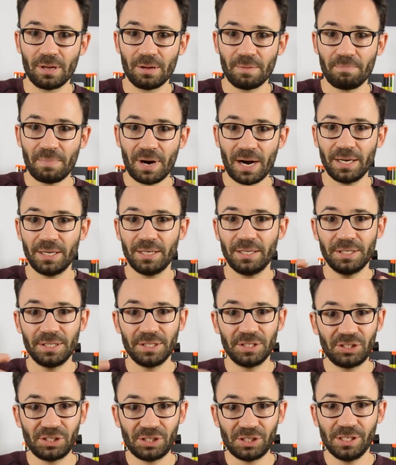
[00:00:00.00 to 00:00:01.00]
my
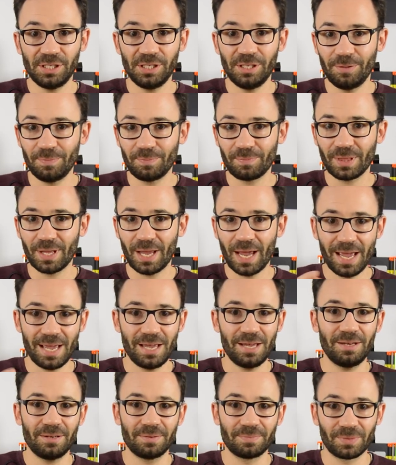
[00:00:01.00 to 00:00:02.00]

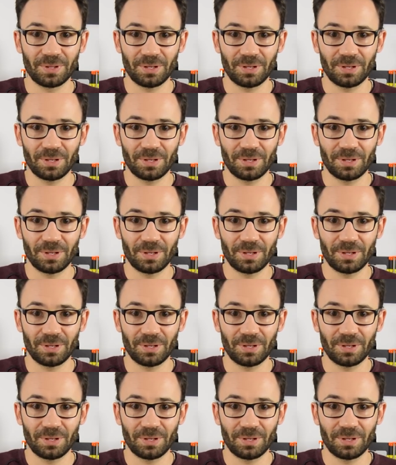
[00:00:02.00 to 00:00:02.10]
ECA,